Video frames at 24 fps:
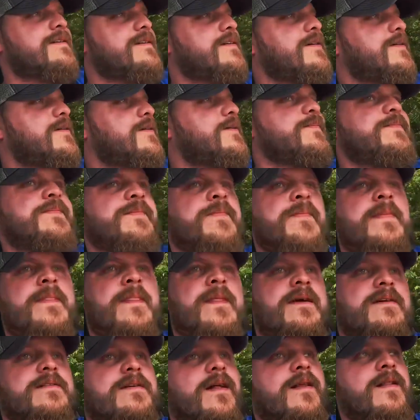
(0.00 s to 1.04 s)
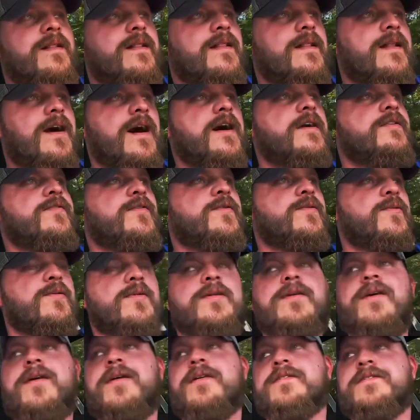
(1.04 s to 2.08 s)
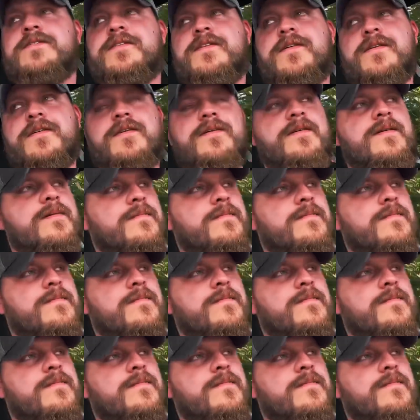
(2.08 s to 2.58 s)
So there's a lot of cool cars here.